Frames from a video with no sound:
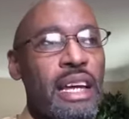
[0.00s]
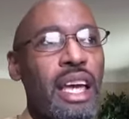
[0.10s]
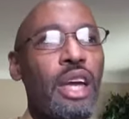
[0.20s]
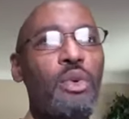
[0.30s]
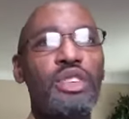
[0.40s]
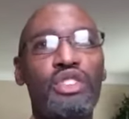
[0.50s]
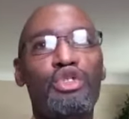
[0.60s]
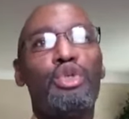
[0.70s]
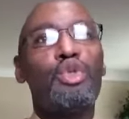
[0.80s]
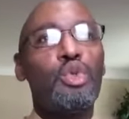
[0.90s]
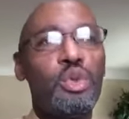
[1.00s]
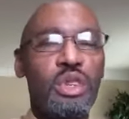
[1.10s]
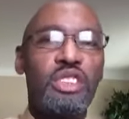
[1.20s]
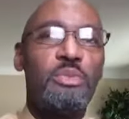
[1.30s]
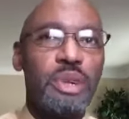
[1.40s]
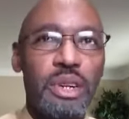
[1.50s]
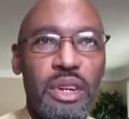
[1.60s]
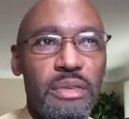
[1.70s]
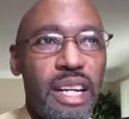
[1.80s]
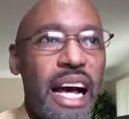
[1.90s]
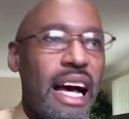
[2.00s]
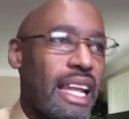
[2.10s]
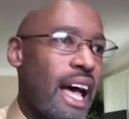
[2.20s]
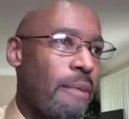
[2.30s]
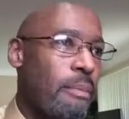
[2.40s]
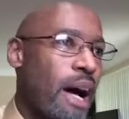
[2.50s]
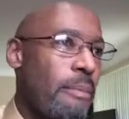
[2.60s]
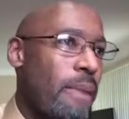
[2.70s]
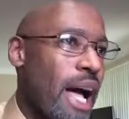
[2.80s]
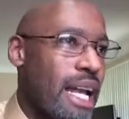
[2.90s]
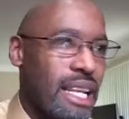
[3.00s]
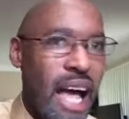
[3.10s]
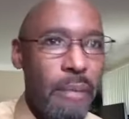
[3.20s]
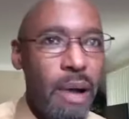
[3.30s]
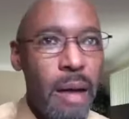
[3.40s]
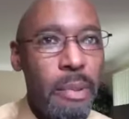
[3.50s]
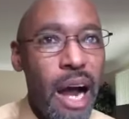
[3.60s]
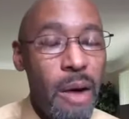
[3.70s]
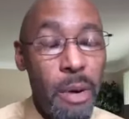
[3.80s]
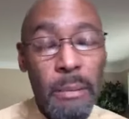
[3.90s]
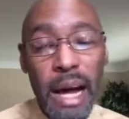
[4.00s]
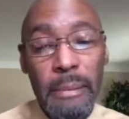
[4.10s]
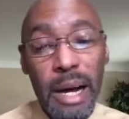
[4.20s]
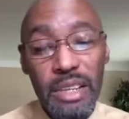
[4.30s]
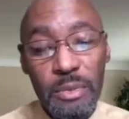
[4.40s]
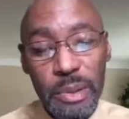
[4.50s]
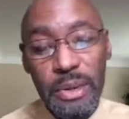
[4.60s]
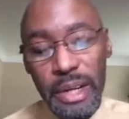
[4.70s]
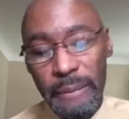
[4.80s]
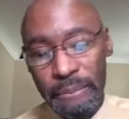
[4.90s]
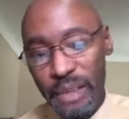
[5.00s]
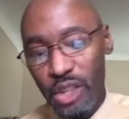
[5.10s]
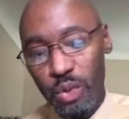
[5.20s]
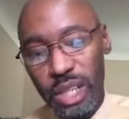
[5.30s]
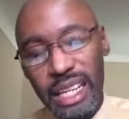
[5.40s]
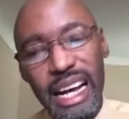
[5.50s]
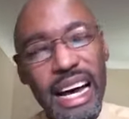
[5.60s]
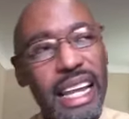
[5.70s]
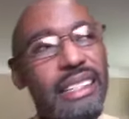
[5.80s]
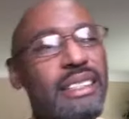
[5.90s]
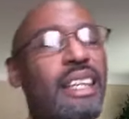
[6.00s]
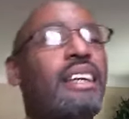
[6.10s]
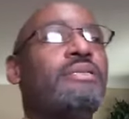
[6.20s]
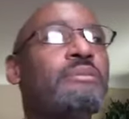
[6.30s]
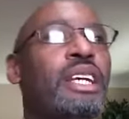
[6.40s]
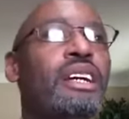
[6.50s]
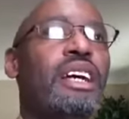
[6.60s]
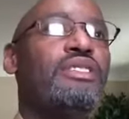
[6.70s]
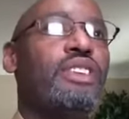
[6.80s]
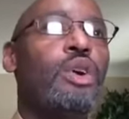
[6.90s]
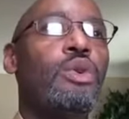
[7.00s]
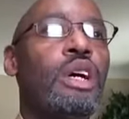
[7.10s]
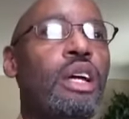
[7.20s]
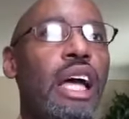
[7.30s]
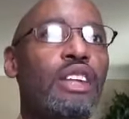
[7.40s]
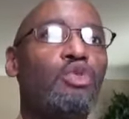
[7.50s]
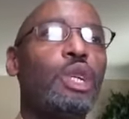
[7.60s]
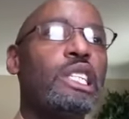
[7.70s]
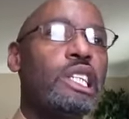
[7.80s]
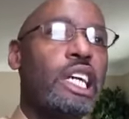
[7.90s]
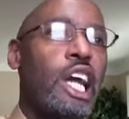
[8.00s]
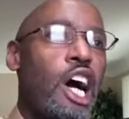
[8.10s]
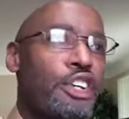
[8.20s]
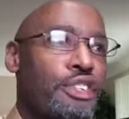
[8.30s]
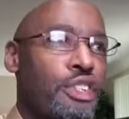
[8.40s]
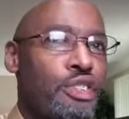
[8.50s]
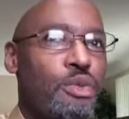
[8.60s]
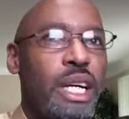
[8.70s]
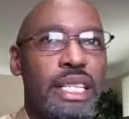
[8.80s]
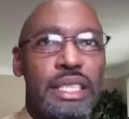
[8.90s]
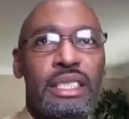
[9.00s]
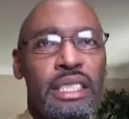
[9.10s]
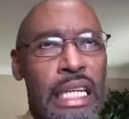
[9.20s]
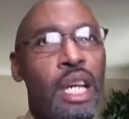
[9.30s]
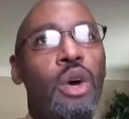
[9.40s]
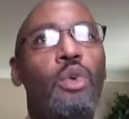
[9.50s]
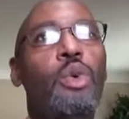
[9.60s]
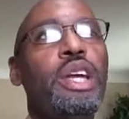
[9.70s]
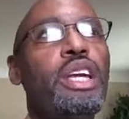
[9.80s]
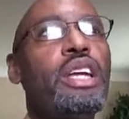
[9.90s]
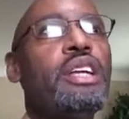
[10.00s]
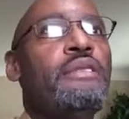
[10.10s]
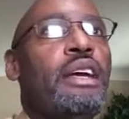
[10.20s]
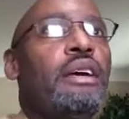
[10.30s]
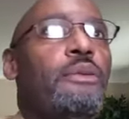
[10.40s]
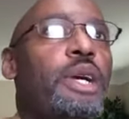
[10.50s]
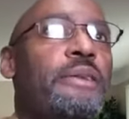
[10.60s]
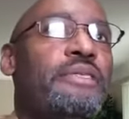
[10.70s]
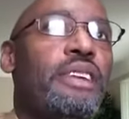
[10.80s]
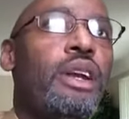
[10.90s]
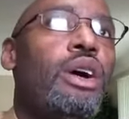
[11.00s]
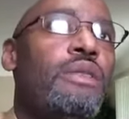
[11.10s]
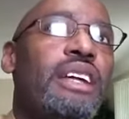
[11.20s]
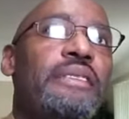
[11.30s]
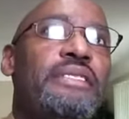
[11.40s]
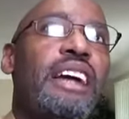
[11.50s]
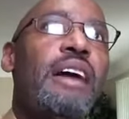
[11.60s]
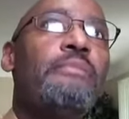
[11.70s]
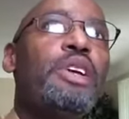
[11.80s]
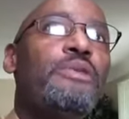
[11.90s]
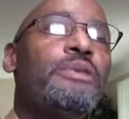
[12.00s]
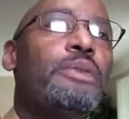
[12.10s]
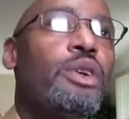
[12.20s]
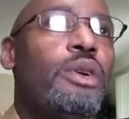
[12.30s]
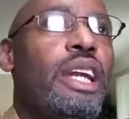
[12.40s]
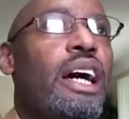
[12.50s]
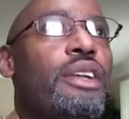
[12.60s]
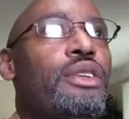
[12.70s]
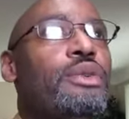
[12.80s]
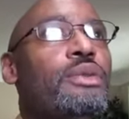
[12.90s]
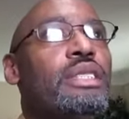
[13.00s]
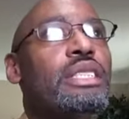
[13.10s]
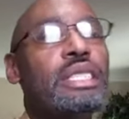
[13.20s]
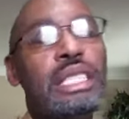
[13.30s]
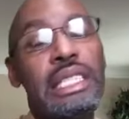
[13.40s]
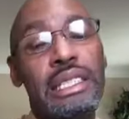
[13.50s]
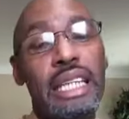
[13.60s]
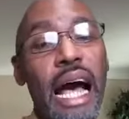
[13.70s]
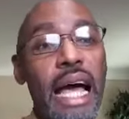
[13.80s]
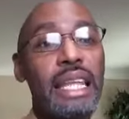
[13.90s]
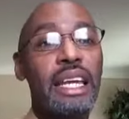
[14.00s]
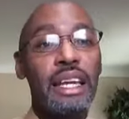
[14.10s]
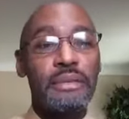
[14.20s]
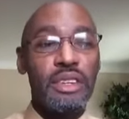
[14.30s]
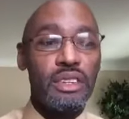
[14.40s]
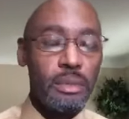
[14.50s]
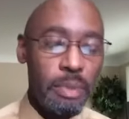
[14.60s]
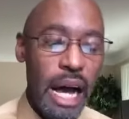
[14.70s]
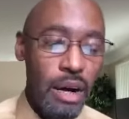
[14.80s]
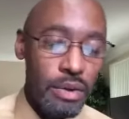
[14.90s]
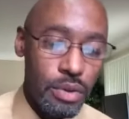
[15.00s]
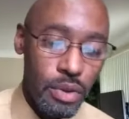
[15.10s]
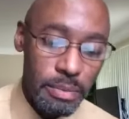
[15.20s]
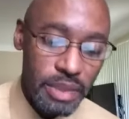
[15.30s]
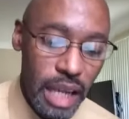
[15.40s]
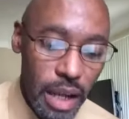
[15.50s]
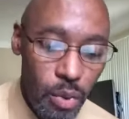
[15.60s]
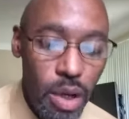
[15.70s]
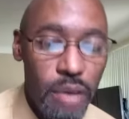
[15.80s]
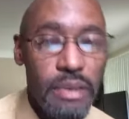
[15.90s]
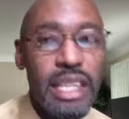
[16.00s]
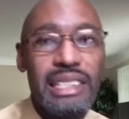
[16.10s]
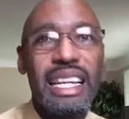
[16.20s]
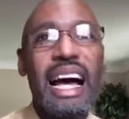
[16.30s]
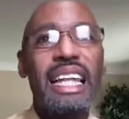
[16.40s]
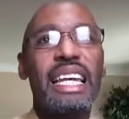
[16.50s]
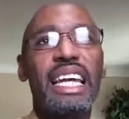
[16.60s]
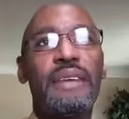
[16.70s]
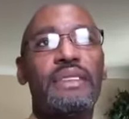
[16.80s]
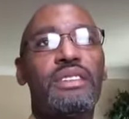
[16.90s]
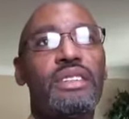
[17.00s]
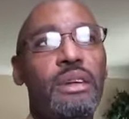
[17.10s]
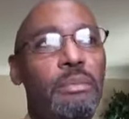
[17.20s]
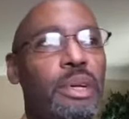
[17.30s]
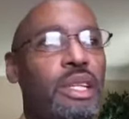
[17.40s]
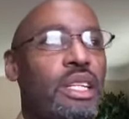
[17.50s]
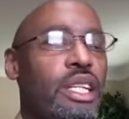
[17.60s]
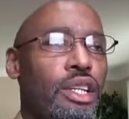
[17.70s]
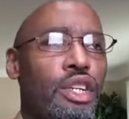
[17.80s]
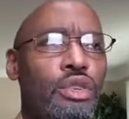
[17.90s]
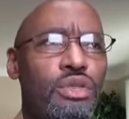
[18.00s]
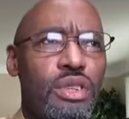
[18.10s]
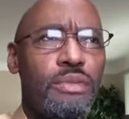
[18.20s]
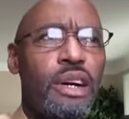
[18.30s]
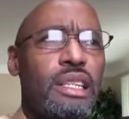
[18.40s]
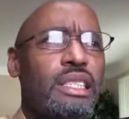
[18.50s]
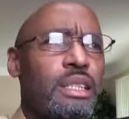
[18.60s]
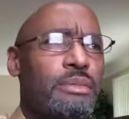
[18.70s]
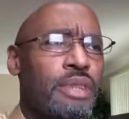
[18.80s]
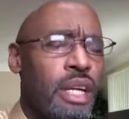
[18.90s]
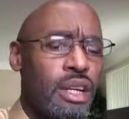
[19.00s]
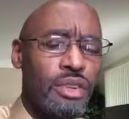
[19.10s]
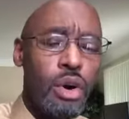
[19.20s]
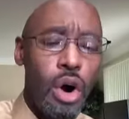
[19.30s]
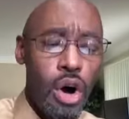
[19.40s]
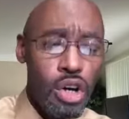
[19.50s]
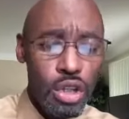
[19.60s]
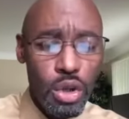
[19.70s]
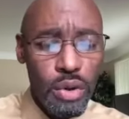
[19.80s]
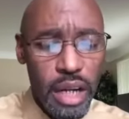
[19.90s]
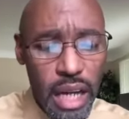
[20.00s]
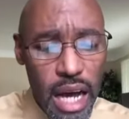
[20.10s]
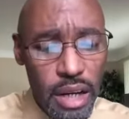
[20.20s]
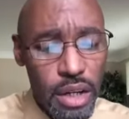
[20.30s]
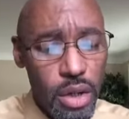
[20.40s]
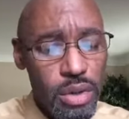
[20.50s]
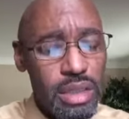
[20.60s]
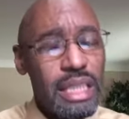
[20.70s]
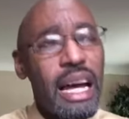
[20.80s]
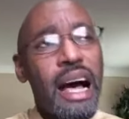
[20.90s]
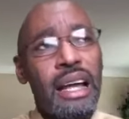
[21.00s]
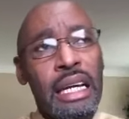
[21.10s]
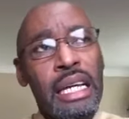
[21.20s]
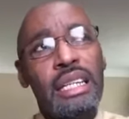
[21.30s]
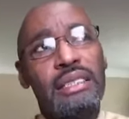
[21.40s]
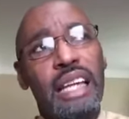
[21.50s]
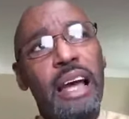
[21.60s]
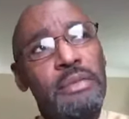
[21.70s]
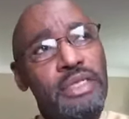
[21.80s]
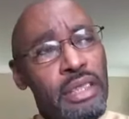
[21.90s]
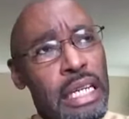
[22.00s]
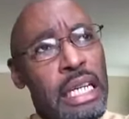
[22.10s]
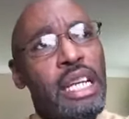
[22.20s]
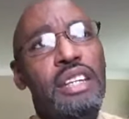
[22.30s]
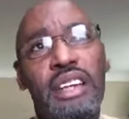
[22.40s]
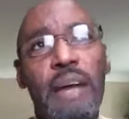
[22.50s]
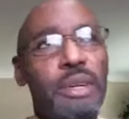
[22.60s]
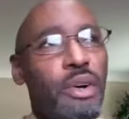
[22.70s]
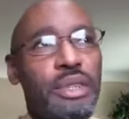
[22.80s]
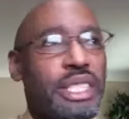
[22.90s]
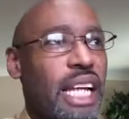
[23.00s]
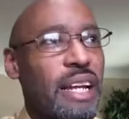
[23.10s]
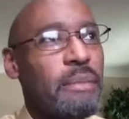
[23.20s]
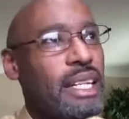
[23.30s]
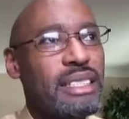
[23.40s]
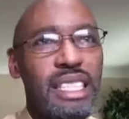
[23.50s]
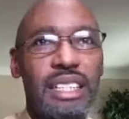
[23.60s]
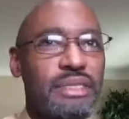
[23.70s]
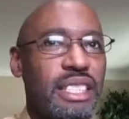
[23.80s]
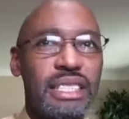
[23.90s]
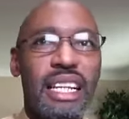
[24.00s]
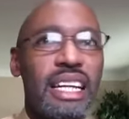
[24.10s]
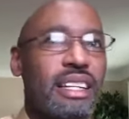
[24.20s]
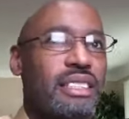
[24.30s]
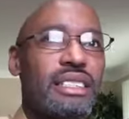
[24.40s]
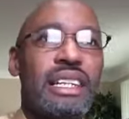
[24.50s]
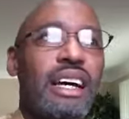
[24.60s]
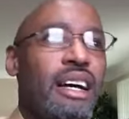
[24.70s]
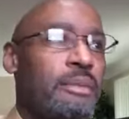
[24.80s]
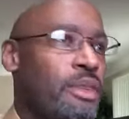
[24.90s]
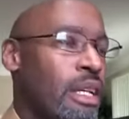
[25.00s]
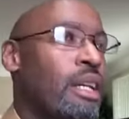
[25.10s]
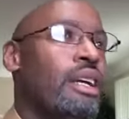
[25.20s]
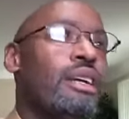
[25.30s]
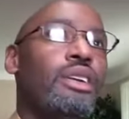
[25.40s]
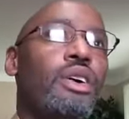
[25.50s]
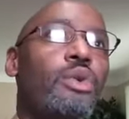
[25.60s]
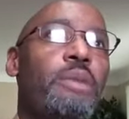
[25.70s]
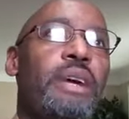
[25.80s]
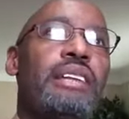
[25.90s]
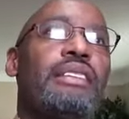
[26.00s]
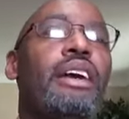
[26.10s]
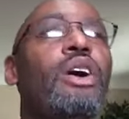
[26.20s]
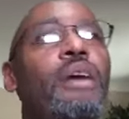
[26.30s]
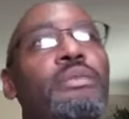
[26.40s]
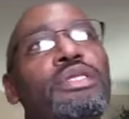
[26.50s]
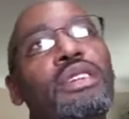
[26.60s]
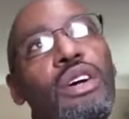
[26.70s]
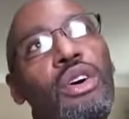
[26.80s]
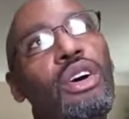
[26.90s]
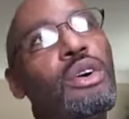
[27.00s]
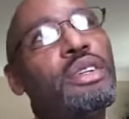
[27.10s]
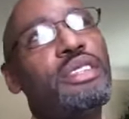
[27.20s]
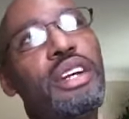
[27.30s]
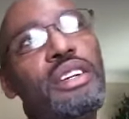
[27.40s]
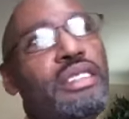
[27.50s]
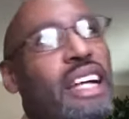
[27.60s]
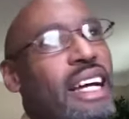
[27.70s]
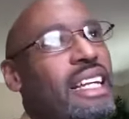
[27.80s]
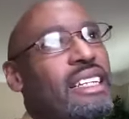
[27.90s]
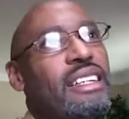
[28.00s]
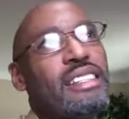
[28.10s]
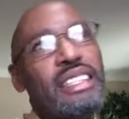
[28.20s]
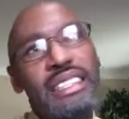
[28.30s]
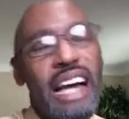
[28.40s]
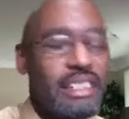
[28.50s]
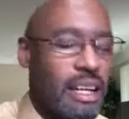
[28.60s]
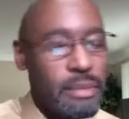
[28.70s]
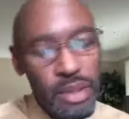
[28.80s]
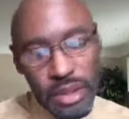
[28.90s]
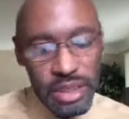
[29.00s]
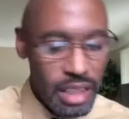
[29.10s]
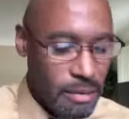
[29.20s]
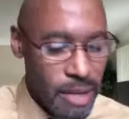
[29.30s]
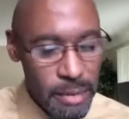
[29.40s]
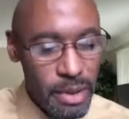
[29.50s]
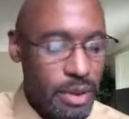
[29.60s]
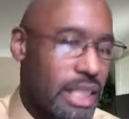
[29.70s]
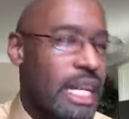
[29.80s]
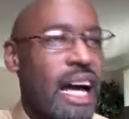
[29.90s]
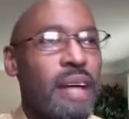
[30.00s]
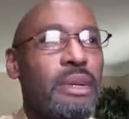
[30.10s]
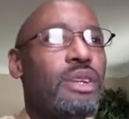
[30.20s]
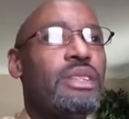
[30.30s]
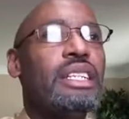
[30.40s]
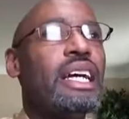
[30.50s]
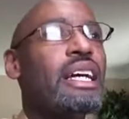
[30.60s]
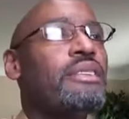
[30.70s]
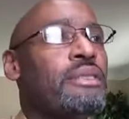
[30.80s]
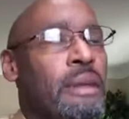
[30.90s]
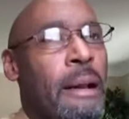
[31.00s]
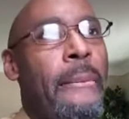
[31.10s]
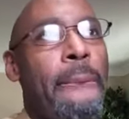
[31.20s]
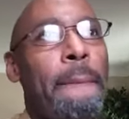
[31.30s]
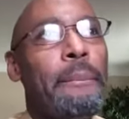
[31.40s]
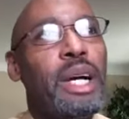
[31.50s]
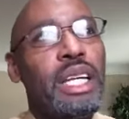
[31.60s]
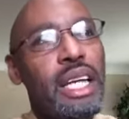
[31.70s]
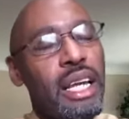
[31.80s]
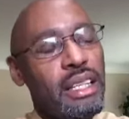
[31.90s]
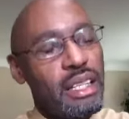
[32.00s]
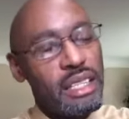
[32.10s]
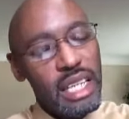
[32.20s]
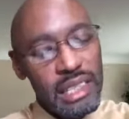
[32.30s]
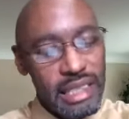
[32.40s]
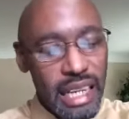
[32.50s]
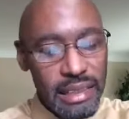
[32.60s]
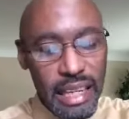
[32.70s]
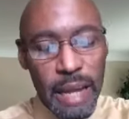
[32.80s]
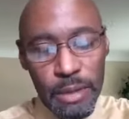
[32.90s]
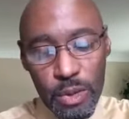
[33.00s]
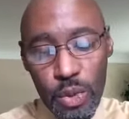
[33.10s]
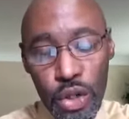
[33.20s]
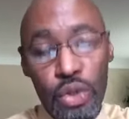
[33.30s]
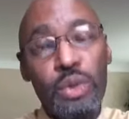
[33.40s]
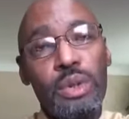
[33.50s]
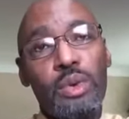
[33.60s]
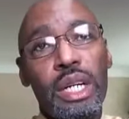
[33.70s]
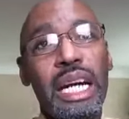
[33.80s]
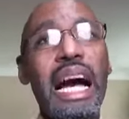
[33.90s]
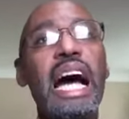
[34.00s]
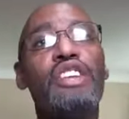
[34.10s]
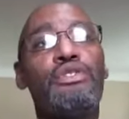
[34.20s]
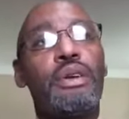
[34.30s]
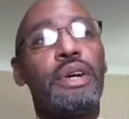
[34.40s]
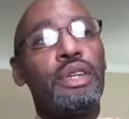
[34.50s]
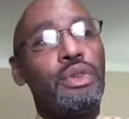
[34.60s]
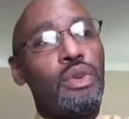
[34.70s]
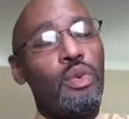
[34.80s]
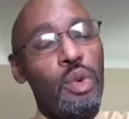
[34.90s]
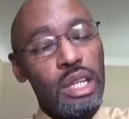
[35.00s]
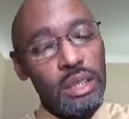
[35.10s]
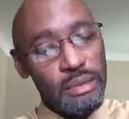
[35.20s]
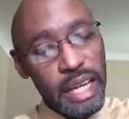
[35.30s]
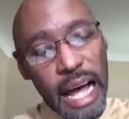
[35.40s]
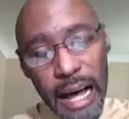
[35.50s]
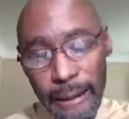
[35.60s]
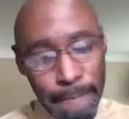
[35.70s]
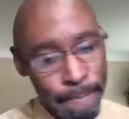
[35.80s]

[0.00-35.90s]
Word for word: It was through the Spirit of God, not by might, not by power, but by my Spirit. That's what God has said. And so as we look at our situation, we we've said, oh, they stopped me from going out and doing this. It is God that gives us the power to obtain wealth. It is God that gives us the ability and the use of our limbs. So all glory and honor goes to God. Samson, he said, I'm going to shape myself just like other times. You know, we may say, oh, I'm just going to go to church like I did other times. I'm going to jump, I'm going to shout, I'm going to dance. But yet, the things that Samson were doing were contrary to the will of God.